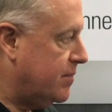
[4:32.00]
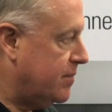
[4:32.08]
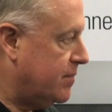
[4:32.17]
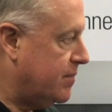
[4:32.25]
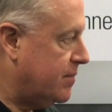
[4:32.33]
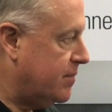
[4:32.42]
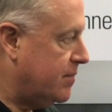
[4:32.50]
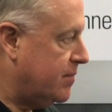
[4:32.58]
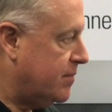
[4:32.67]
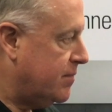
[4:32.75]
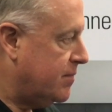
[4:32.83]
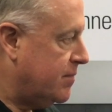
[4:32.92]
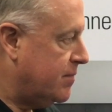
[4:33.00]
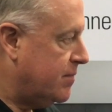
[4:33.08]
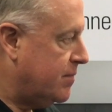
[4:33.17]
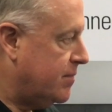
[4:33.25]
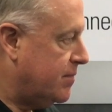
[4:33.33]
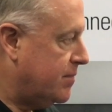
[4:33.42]

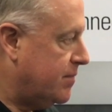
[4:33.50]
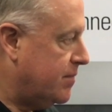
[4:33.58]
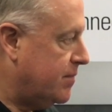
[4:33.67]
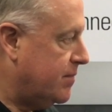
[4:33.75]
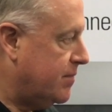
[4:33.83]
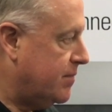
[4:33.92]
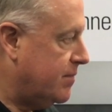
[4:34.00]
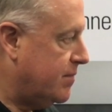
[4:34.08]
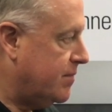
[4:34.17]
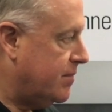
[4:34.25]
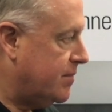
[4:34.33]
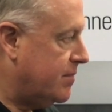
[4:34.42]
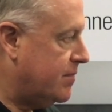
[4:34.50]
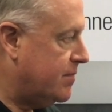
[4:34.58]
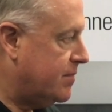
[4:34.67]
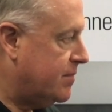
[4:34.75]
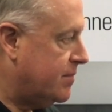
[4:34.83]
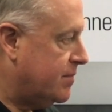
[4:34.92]

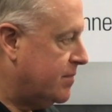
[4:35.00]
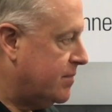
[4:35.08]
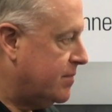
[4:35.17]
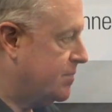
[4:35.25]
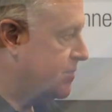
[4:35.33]
[no speech]